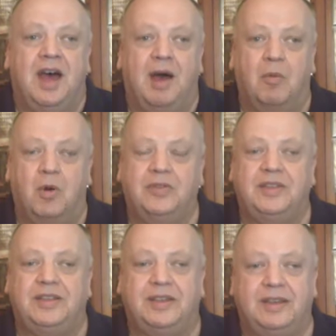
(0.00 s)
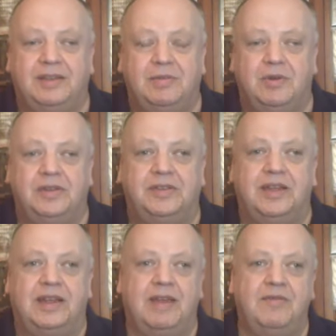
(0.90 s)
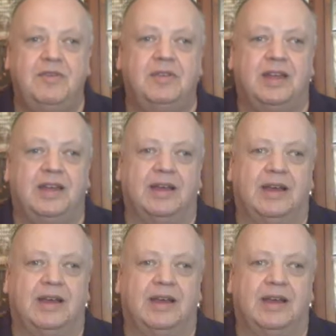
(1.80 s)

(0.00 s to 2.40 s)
And what they did was they gave you like